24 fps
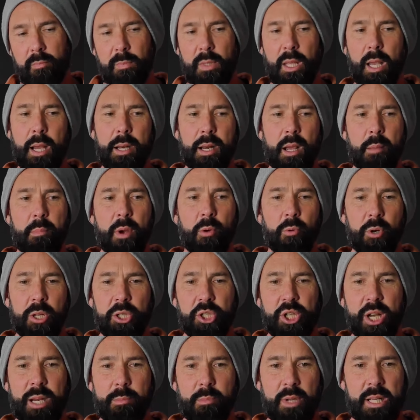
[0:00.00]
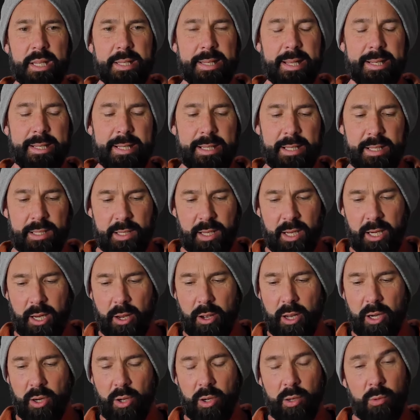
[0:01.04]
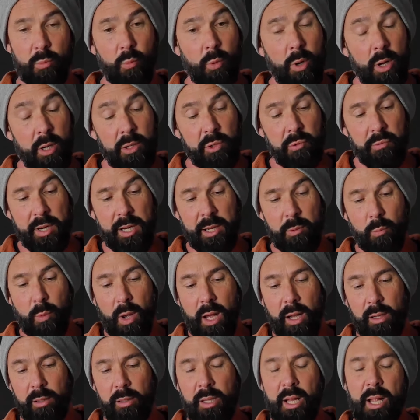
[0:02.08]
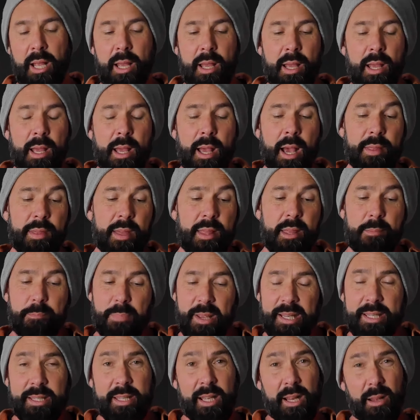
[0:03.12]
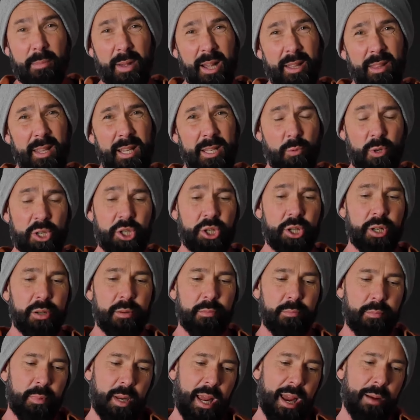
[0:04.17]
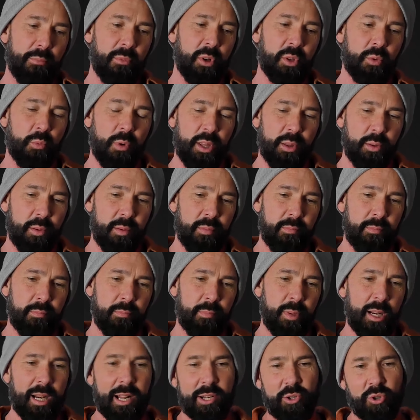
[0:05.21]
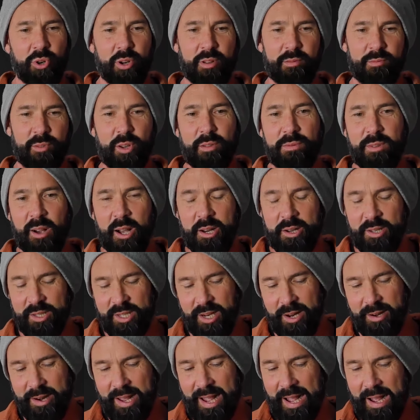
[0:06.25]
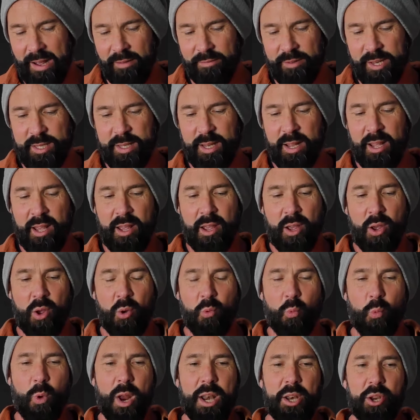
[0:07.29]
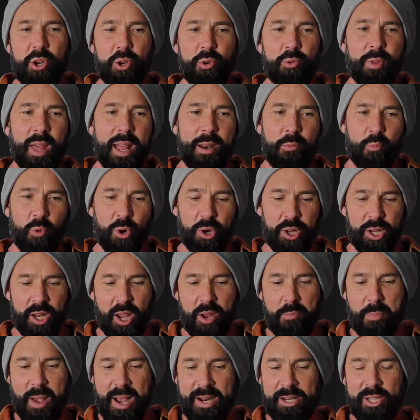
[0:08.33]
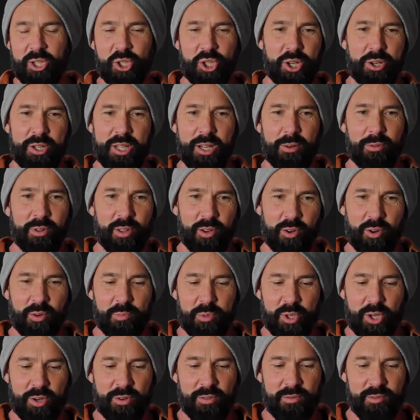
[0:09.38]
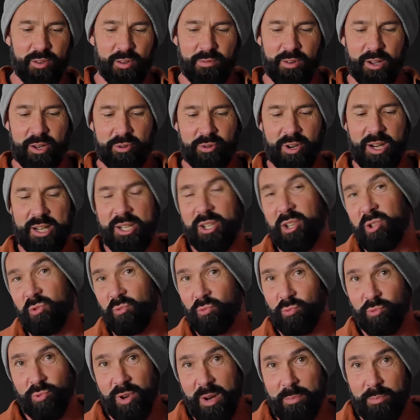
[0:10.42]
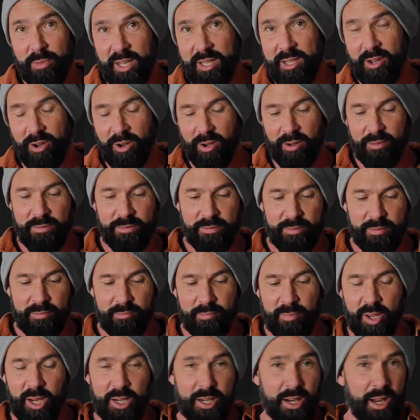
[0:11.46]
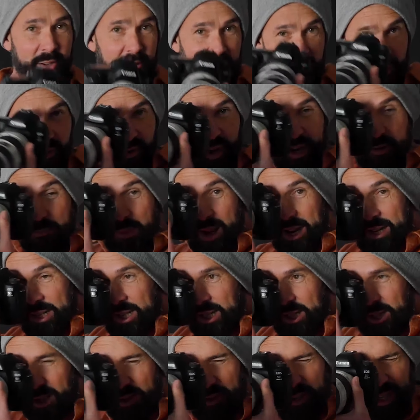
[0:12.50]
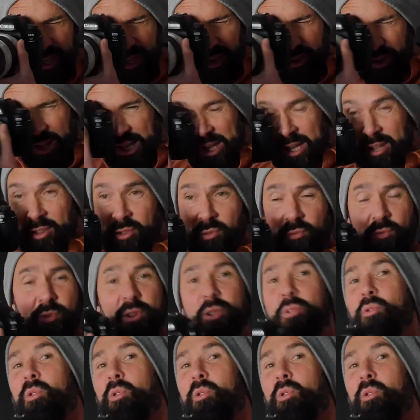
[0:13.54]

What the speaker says: and I might want to check my settings as I go along, works really well. And then the best thing about this, which cameras with electronic viewfinders don't have, is when you then want to go back to shooting with an optical viewfinder, I can just rip this off and go straight back to looking at the real